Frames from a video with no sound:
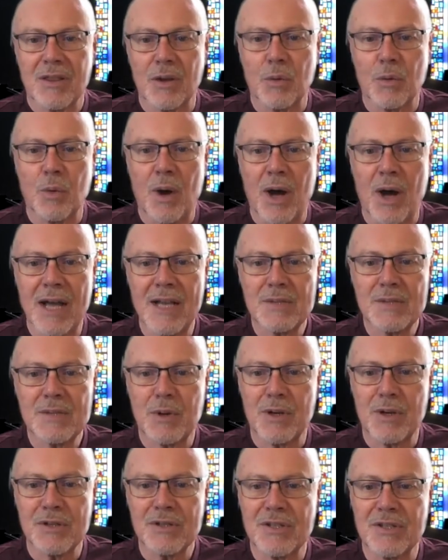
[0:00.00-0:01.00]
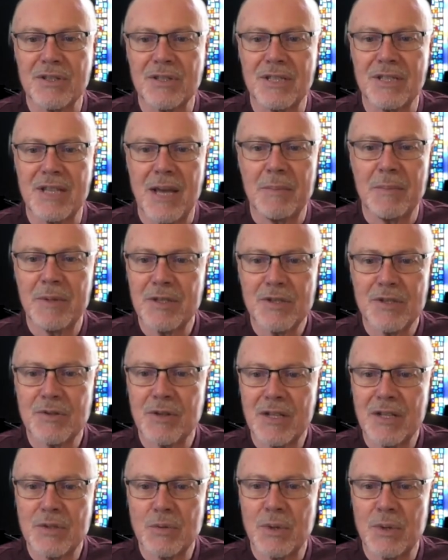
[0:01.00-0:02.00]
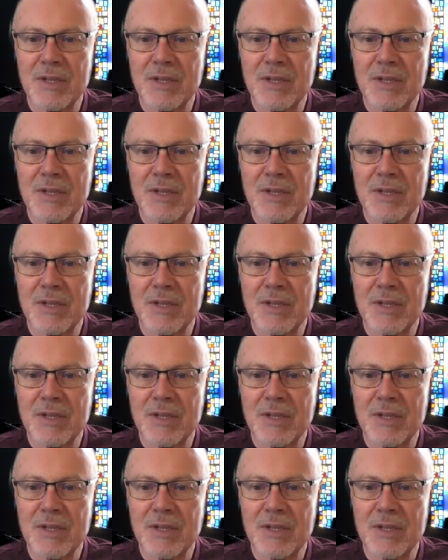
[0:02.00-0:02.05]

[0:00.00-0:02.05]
the wise person demonstrates